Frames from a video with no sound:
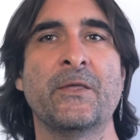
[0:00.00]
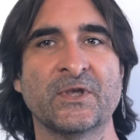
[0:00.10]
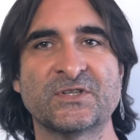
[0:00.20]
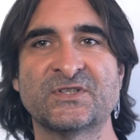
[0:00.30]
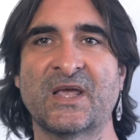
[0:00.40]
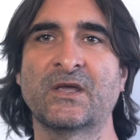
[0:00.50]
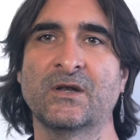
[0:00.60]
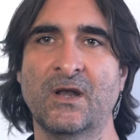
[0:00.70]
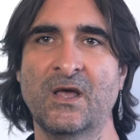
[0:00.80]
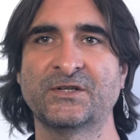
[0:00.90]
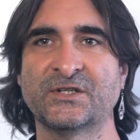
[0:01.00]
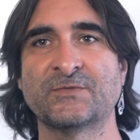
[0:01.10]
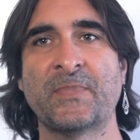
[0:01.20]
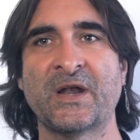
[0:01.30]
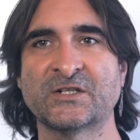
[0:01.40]
the second largest
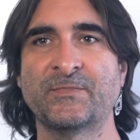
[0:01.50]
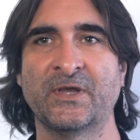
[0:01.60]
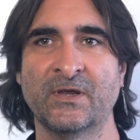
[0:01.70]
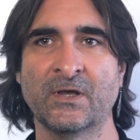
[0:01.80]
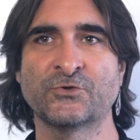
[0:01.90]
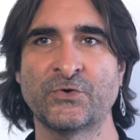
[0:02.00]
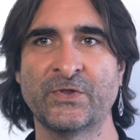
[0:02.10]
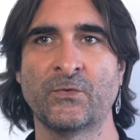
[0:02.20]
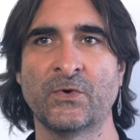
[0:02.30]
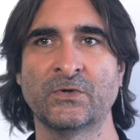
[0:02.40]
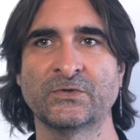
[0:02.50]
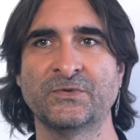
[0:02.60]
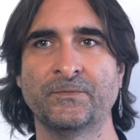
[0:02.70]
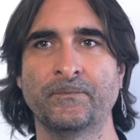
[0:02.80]
Spanish-speaking country in the world.